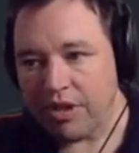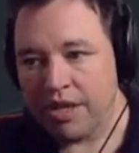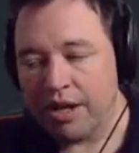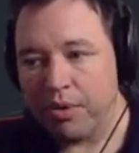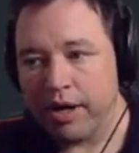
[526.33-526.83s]

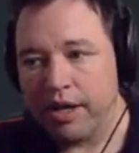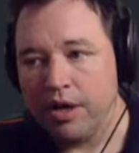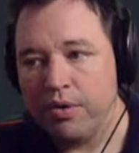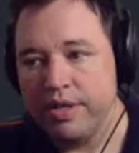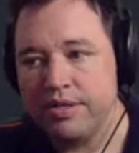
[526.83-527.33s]
And then we're going to
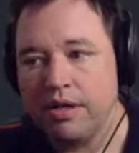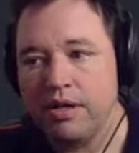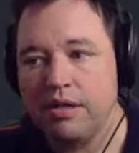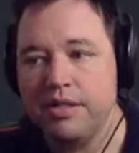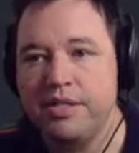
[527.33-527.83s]
go
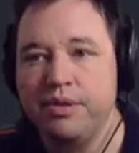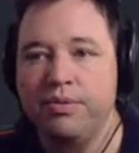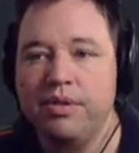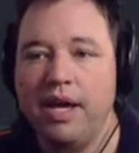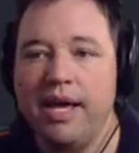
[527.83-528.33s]
install
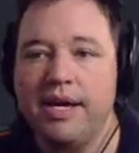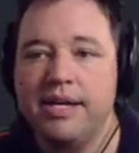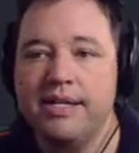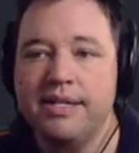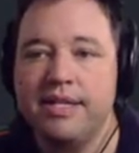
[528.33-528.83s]
Atuin.
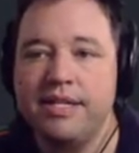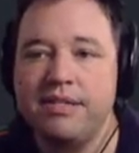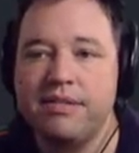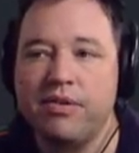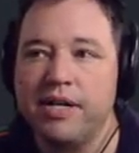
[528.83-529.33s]
And this
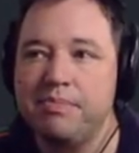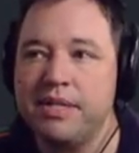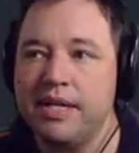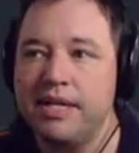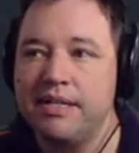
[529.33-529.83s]

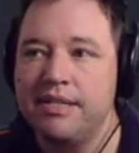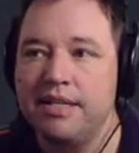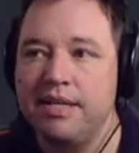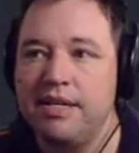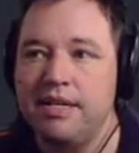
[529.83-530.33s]
script is
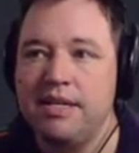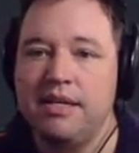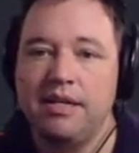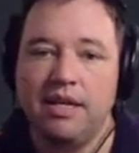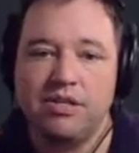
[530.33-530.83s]
the
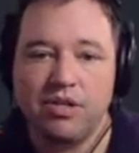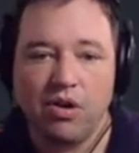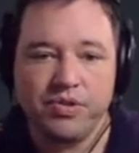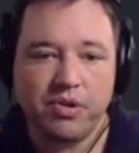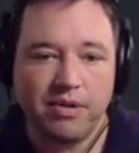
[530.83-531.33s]

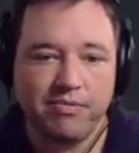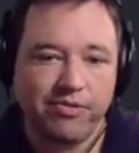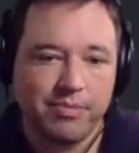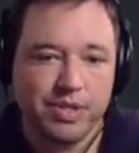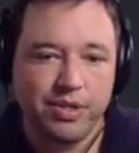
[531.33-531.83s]
install script
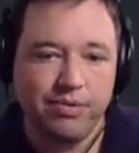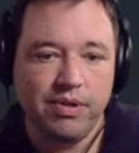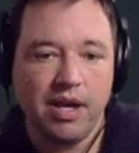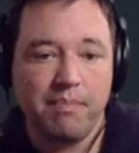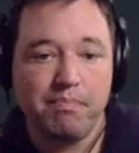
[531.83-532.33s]
from
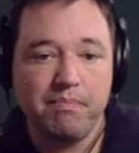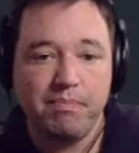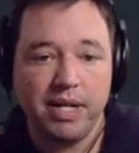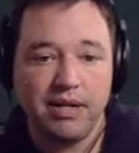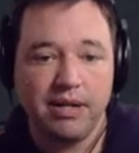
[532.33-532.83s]
Atuin app.
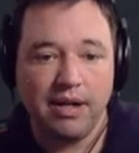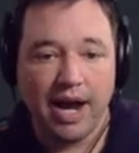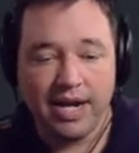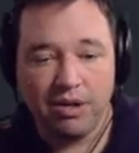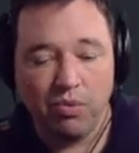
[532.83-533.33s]
But
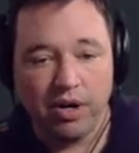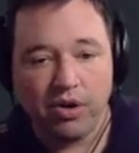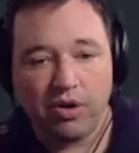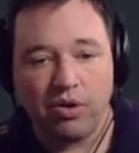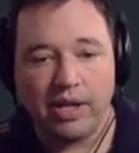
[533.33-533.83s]
I didn't want
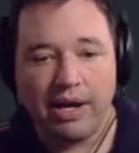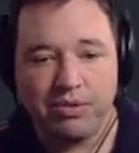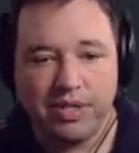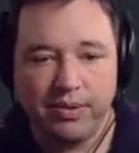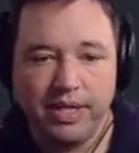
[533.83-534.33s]
to curl
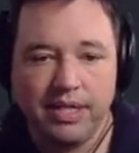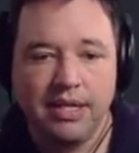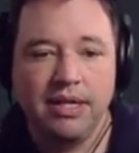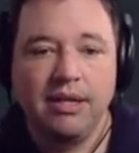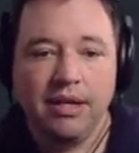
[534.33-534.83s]
out to it
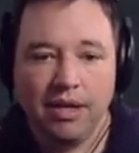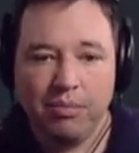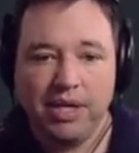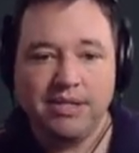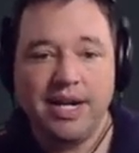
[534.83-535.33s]

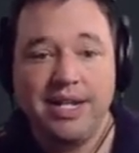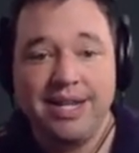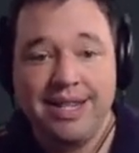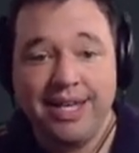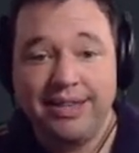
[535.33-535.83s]
because I
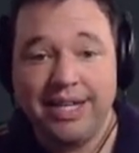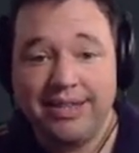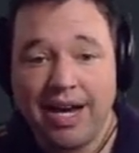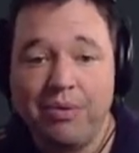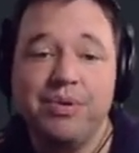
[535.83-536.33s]
didn't think
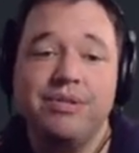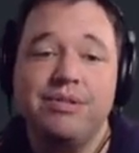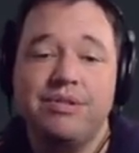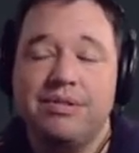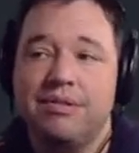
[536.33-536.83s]
that
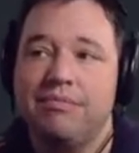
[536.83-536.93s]
was